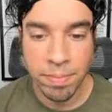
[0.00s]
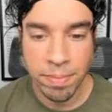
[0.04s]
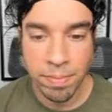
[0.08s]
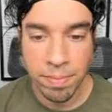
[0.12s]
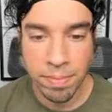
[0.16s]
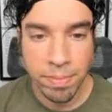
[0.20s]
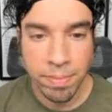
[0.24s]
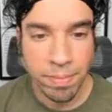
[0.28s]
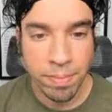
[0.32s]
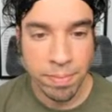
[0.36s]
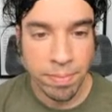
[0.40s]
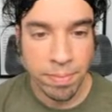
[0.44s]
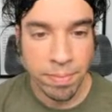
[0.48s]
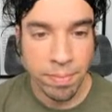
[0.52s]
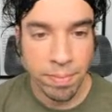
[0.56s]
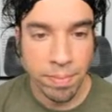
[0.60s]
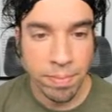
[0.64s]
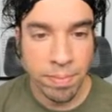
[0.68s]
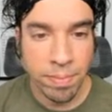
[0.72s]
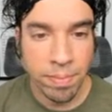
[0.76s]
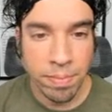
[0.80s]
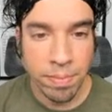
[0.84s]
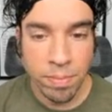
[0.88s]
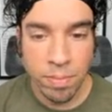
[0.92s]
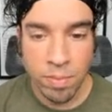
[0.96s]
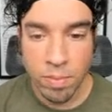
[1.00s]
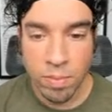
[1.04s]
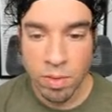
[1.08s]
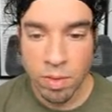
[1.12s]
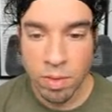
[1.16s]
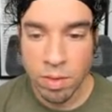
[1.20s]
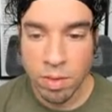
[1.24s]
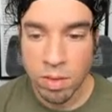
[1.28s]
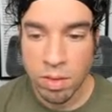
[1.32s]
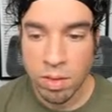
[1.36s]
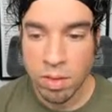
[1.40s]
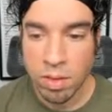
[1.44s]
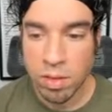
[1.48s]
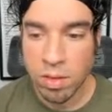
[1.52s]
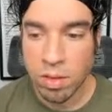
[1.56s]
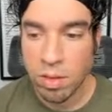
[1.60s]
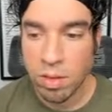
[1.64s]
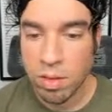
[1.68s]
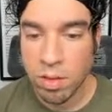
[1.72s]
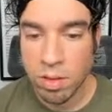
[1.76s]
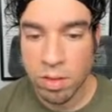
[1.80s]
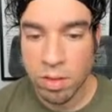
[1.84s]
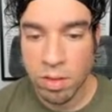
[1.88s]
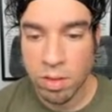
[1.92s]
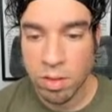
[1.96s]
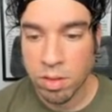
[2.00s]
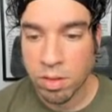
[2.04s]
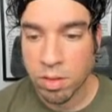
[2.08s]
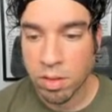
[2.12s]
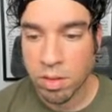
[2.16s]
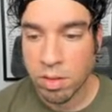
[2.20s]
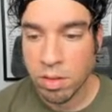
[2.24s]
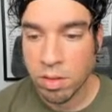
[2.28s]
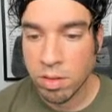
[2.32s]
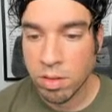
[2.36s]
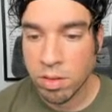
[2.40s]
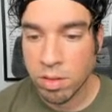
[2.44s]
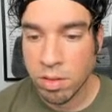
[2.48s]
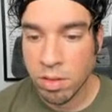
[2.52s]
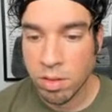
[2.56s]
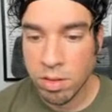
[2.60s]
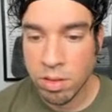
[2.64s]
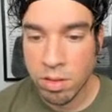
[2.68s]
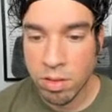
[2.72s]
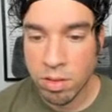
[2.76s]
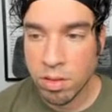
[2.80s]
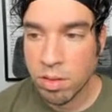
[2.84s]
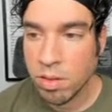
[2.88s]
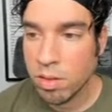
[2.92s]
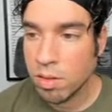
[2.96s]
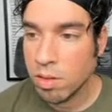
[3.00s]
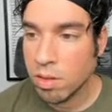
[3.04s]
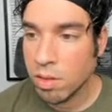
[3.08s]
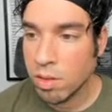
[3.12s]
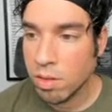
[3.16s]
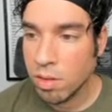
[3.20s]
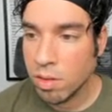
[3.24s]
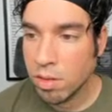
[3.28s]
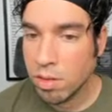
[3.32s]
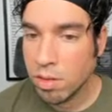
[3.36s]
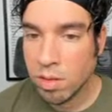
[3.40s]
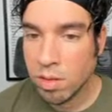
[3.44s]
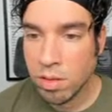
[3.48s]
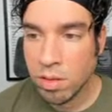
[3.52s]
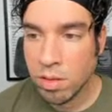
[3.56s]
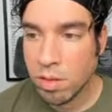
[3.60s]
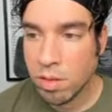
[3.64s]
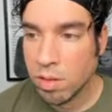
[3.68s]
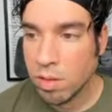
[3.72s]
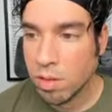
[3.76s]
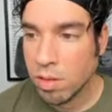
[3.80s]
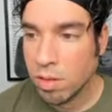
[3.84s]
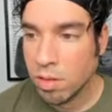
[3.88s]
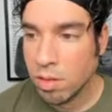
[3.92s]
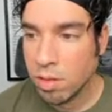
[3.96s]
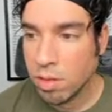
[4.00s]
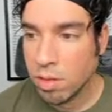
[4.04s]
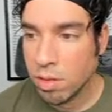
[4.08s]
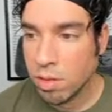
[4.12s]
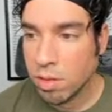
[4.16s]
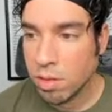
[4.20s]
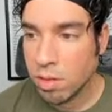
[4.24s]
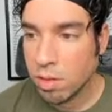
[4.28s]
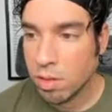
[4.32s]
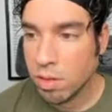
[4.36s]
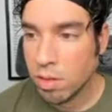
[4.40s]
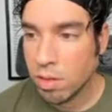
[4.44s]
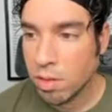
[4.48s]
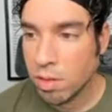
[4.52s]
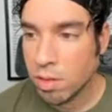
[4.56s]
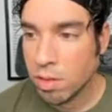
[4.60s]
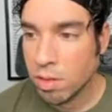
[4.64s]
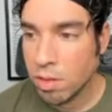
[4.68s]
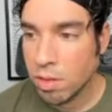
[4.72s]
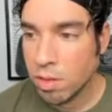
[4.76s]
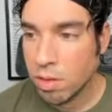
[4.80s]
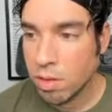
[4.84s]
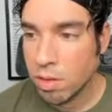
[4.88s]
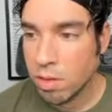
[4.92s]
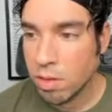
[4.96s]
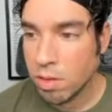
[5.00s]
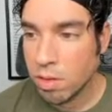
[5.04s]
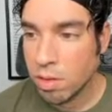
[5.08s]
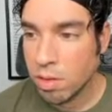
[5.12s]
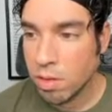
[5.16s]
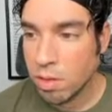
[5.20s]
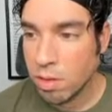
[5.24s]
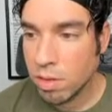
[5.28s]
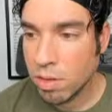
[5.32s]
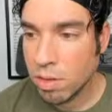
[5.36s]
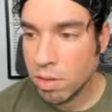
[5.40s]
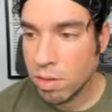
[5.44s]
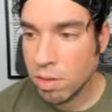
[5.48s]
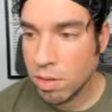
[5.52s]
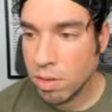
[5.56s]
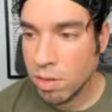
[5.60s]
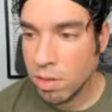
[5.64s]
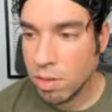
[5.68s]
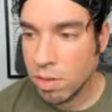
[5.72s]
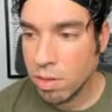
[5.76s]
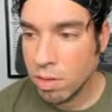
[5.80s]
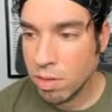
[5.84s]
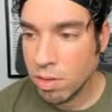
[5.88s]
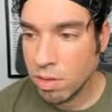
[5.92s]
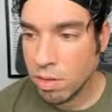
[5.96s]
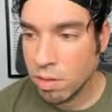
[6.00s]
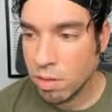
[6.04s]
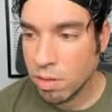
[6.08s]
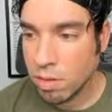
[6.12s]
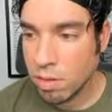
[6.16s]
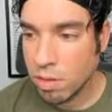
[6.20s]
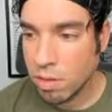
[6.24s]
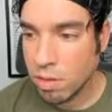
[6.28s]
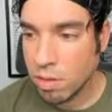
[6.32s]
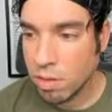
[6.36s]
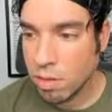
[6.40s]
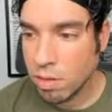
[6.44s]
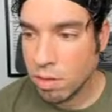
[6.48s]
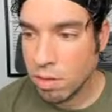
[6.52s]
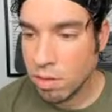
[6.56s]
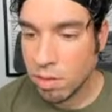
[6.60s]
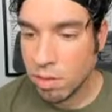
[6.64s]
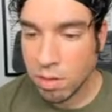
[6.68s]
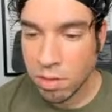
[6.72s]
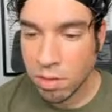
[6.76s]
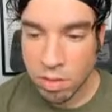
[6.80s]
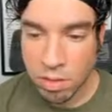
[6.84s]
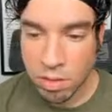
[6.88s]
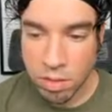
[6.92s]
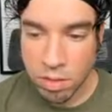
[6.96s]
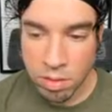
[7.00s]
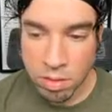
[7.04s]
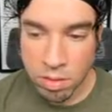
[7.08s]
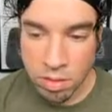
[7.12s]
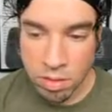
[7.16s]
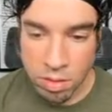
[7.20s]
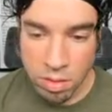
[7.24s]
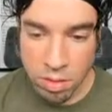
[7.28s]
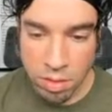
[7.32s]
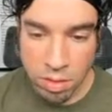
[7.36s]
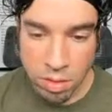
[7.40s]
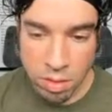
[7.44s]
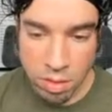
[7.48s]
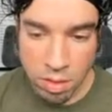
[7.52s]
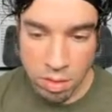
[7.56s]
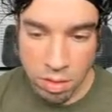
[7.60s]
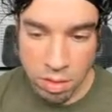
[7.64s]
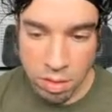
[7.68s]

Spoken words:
(silence)